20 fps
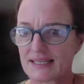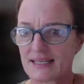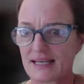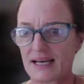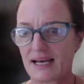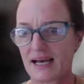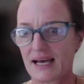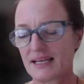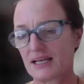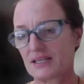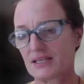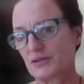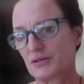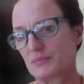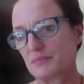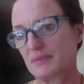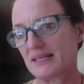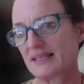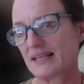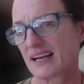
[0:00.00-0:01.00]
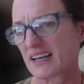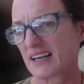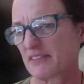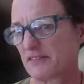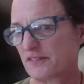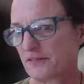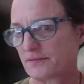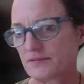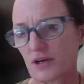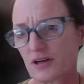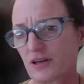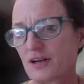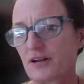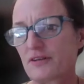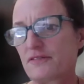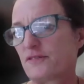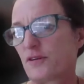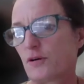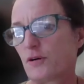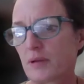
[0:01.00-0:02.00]
And I don't mean like not on
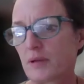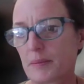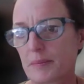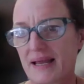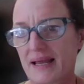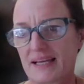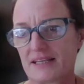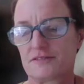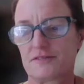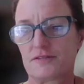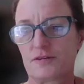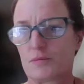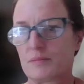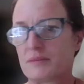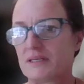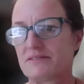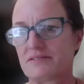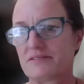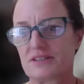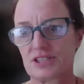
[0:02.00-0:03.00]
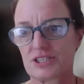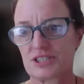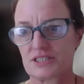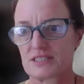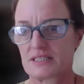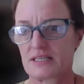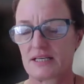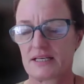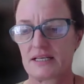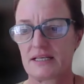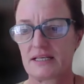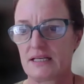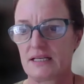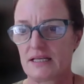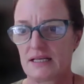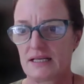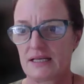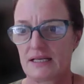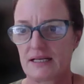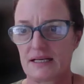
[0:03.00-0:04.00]
a formal platform, even just like
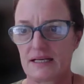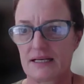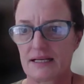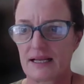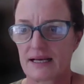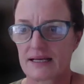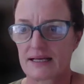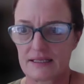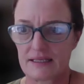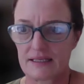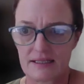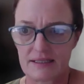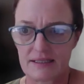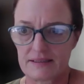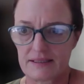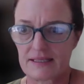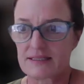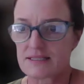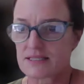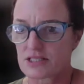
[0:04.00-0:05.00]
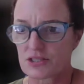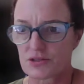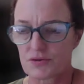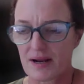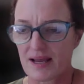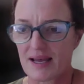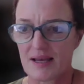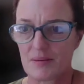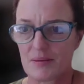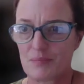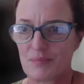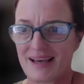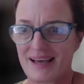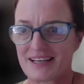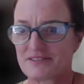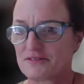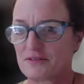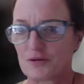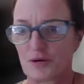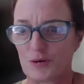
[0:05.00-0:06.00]
an Instagram
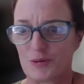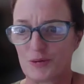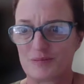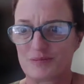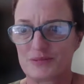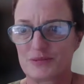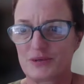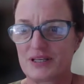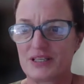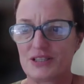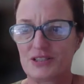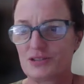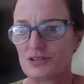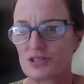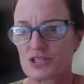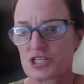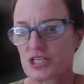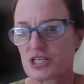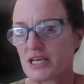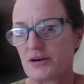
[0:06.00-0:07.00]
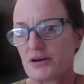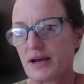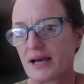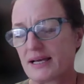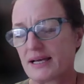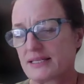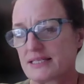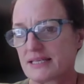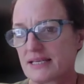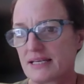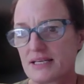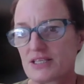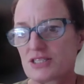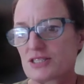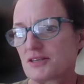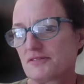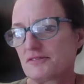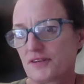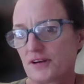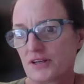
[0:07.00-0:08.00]
platform where you share ideas,
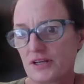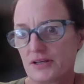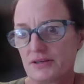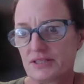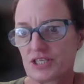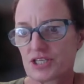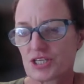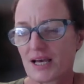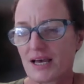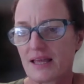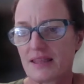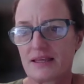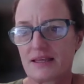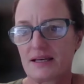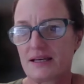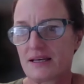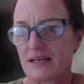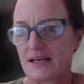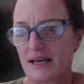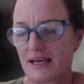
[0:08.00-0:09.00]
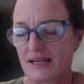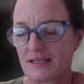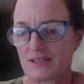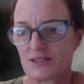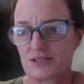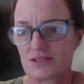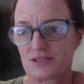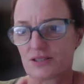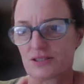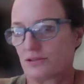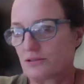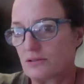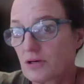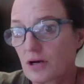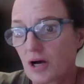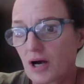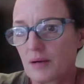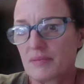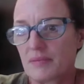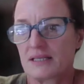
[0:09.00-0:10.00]
you follow each other and
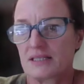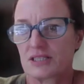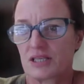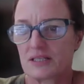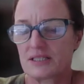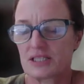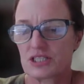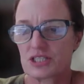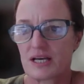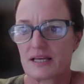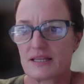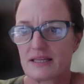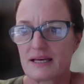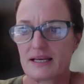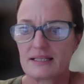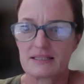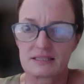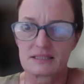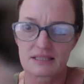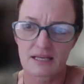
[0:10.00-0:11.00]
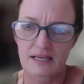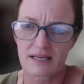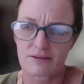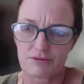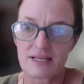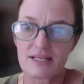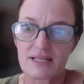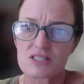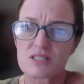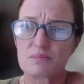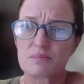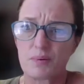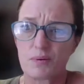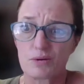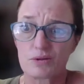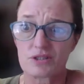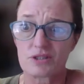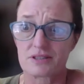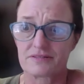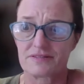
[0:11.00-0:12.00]
comment on each other, and it's really
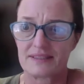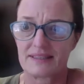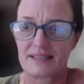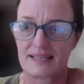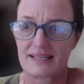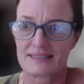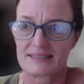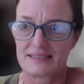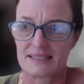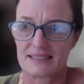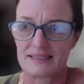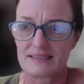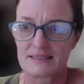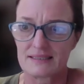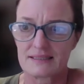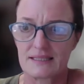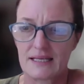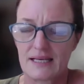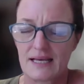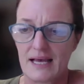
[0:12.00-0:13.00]
supportive in that sense.